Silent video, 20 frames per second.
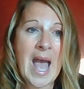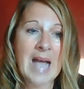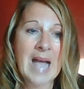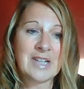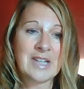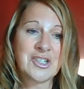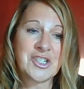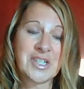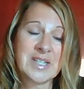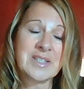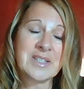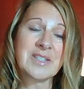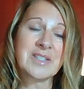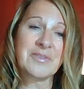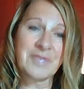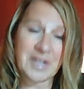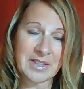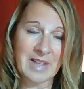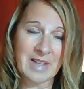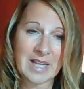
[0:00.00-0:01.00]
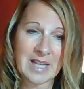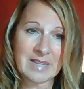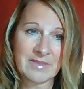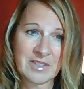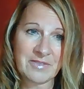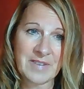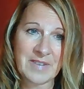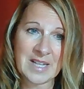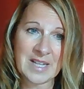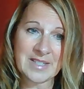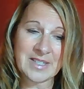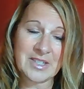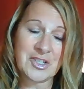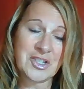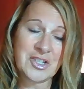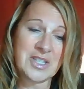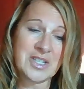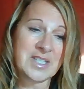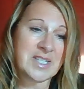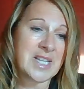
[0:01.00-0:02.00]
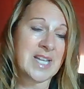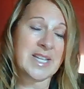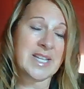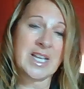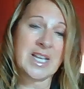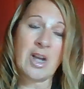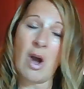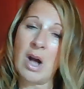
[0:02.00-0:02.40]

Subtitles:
And she is the front line of defense, and she's taking